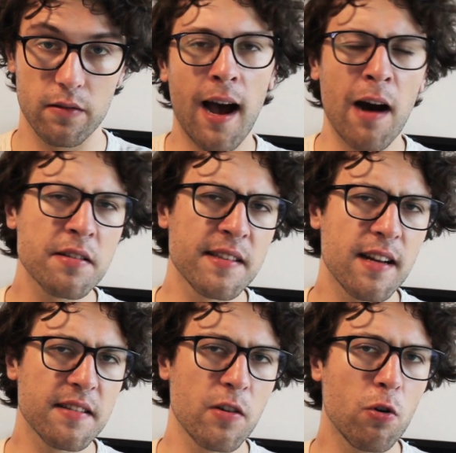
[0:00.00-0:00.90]
How are
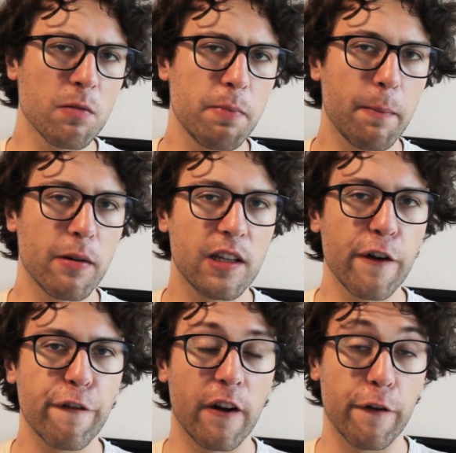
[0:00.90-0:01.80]
cells in old people
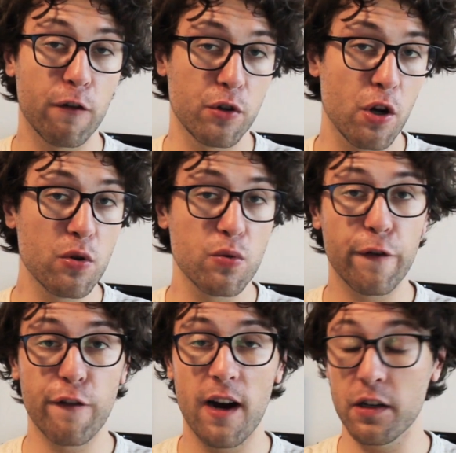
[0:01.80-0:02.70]
different from those we
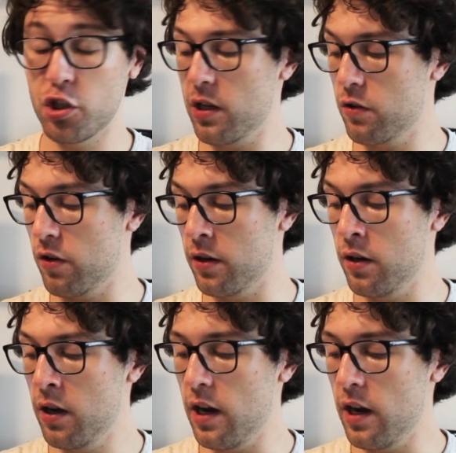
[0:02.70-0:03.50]
find in children?